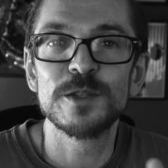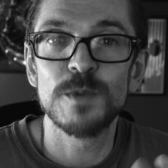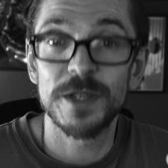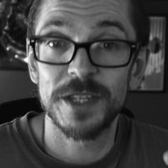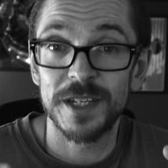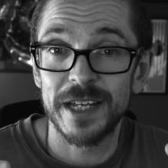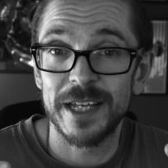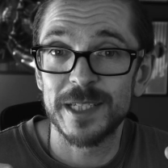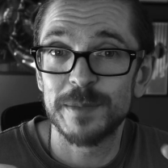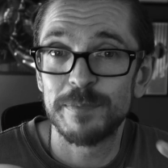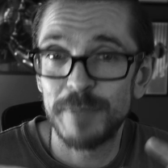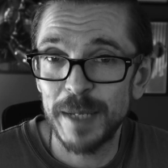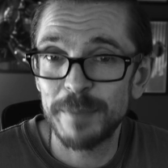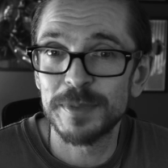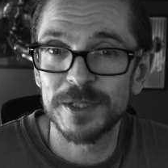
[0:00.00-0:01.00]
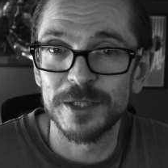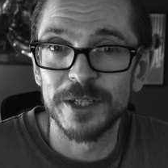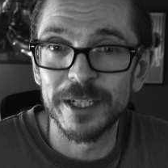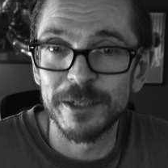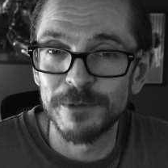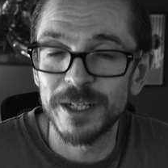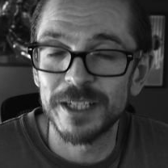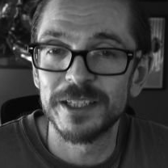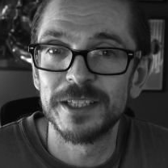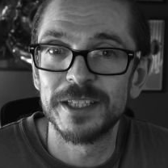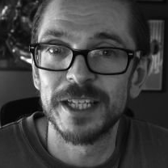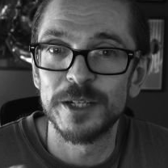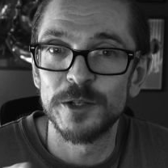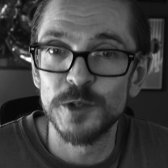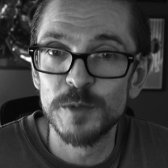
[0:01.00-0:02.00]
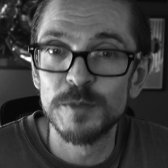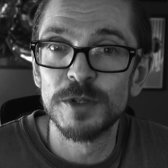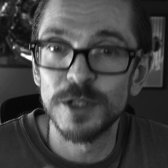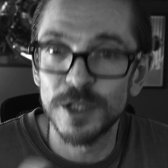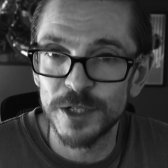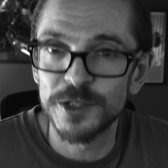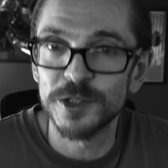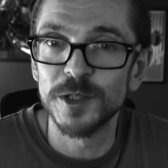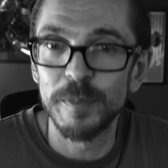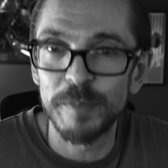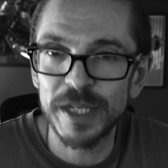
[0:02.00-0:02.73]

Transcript: the one that has pips on it rather than numerological